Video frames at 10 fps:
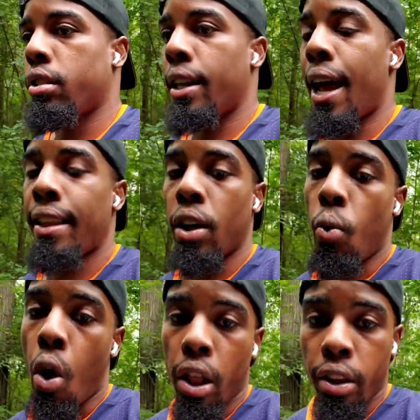it had the
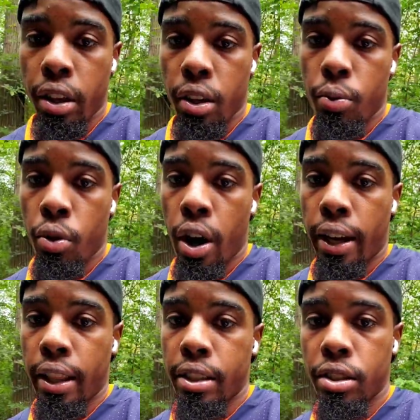quality where I
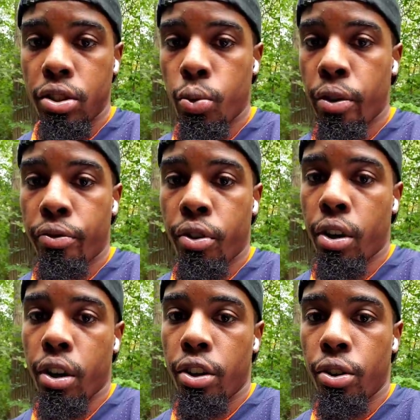can listen to it
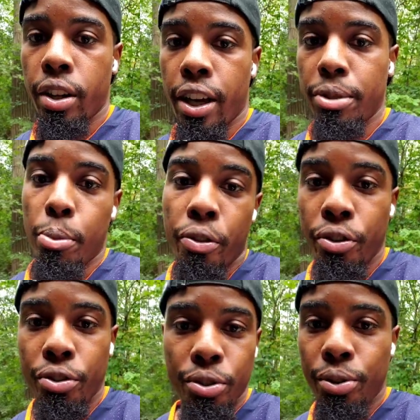for, you know, the next month
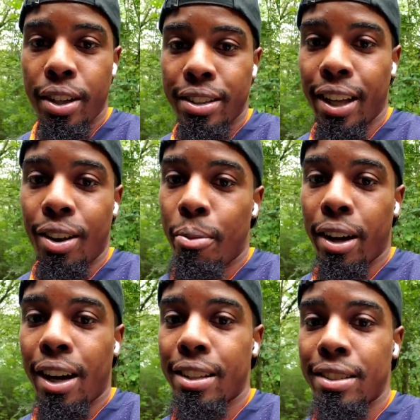or two, and it's like, oh my
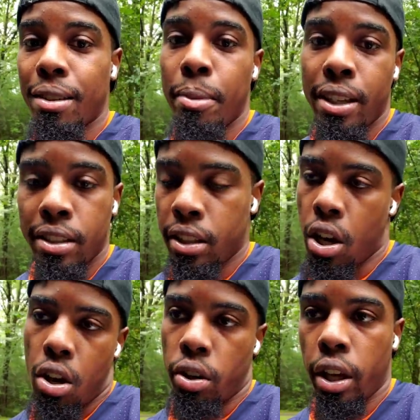God, this is amazing.
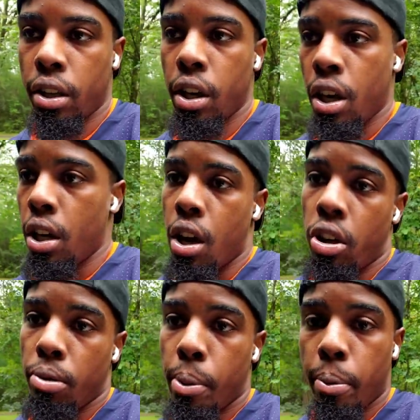No, like,
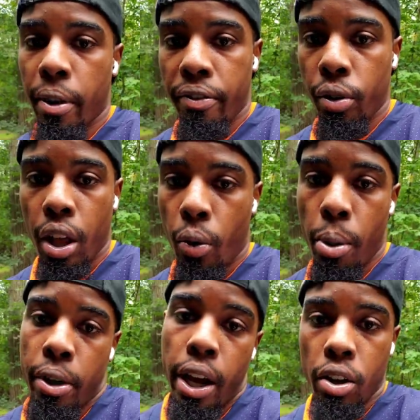other people may feel that way,
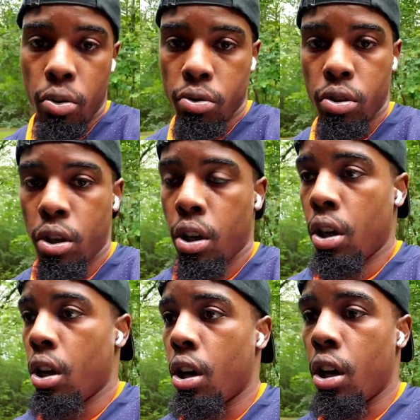but I don't.
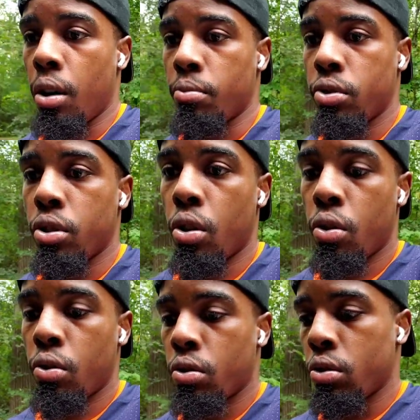
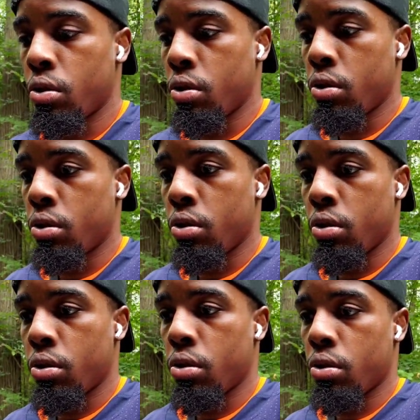So,
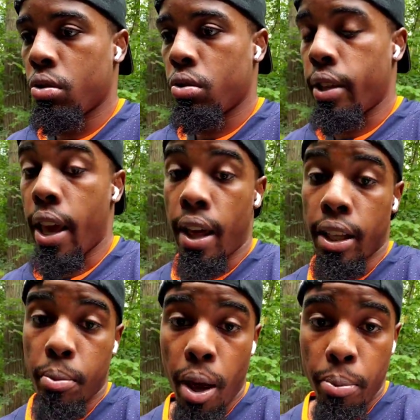yeah,
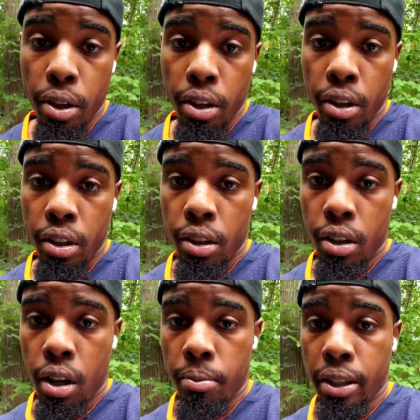that's my opinion.
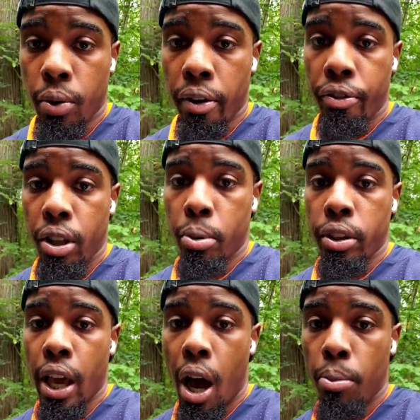That's how I feel
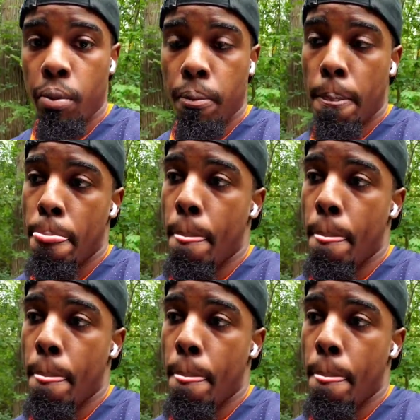about the album.